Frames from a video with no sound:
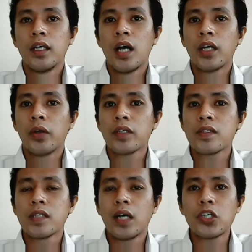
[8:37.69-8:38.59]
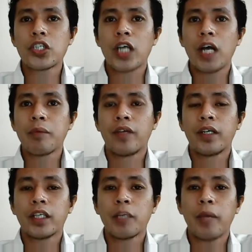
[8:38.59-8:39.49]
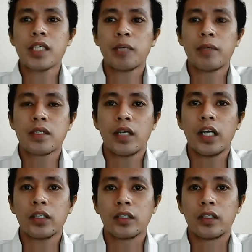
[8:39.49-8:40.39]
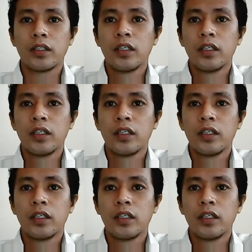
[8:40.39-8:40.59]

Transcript: Now, it is now the job of the database administrator